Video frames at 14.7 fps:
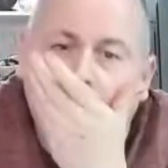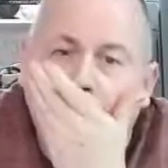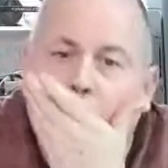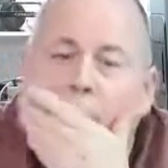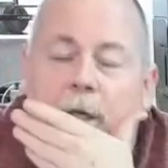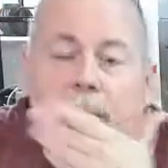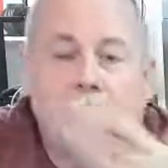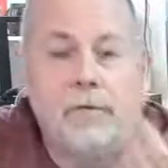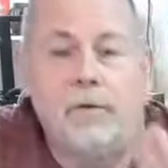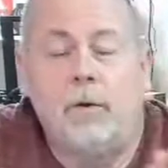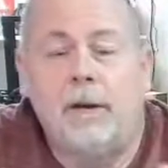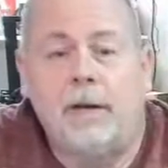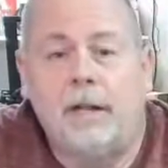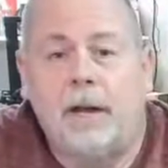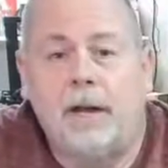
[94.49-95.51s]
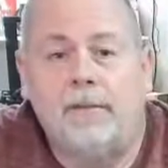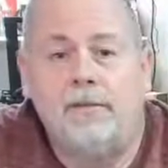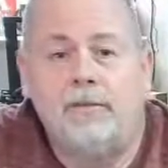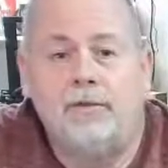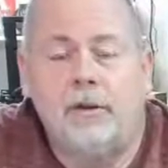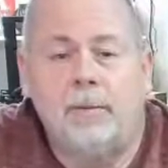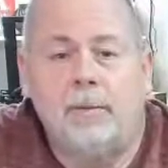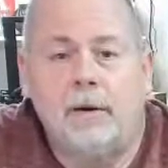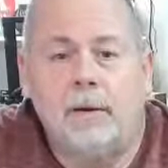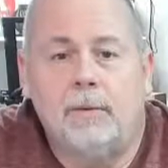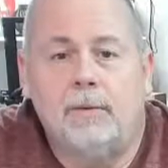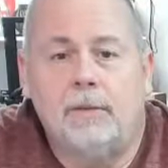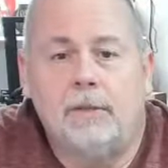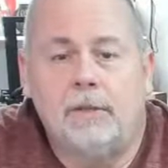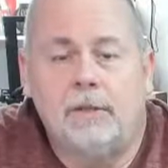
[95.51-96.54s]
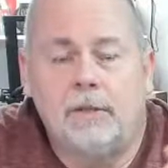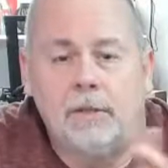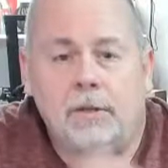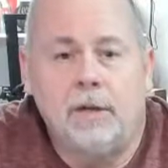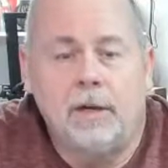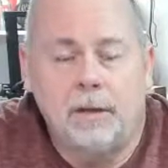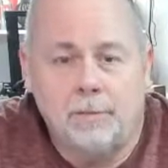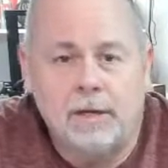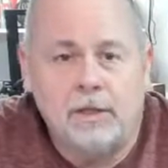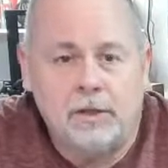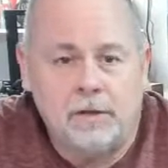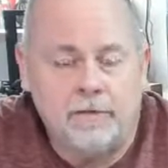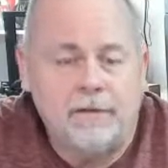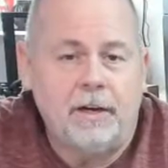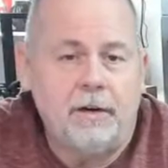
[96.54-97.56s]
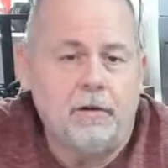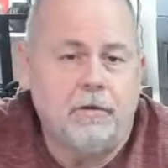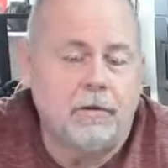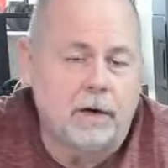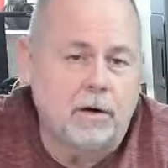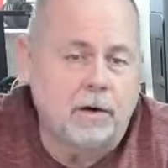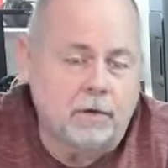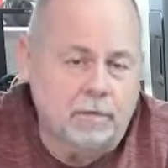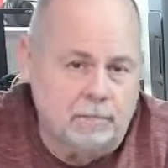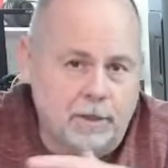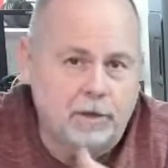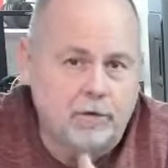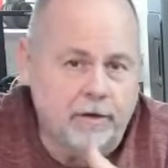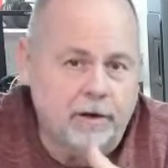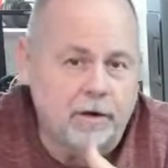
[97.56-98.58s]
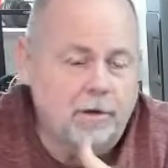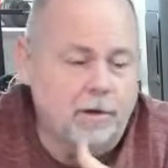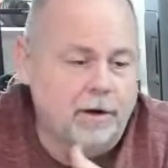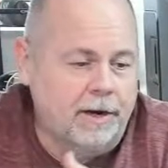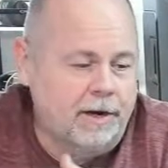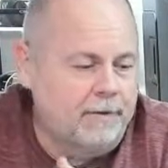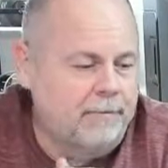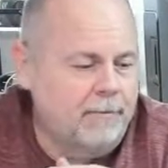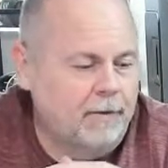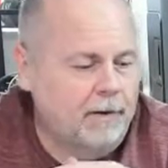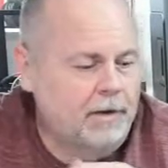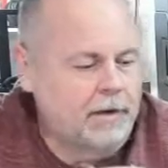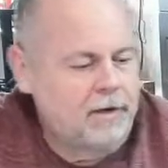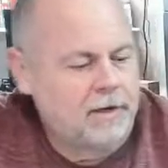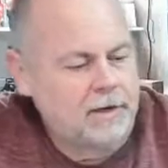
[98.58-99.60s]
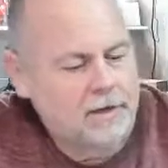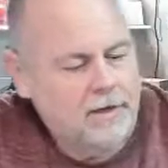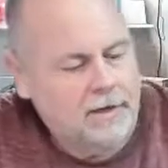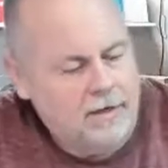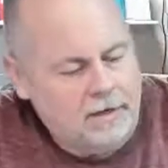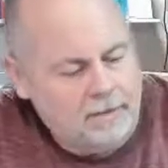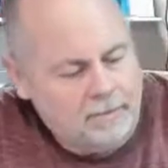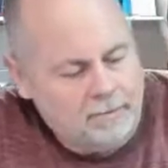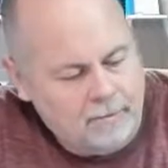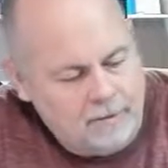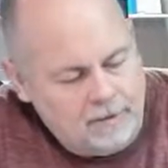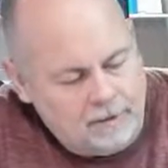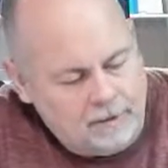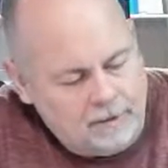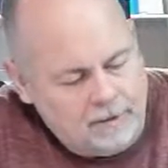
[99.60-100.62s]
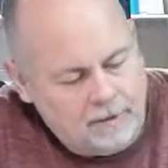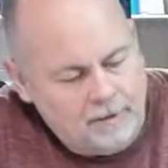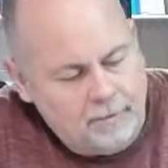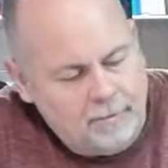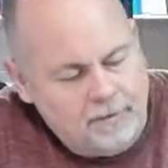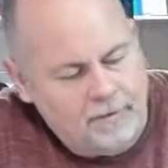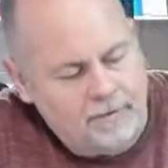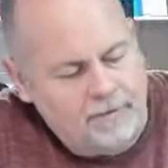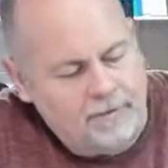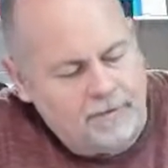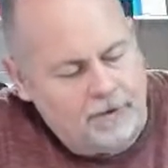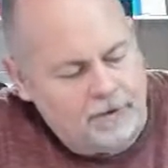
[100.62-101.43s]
instead of doing a live stream, I was doing a bunch of recording, and a little bit of.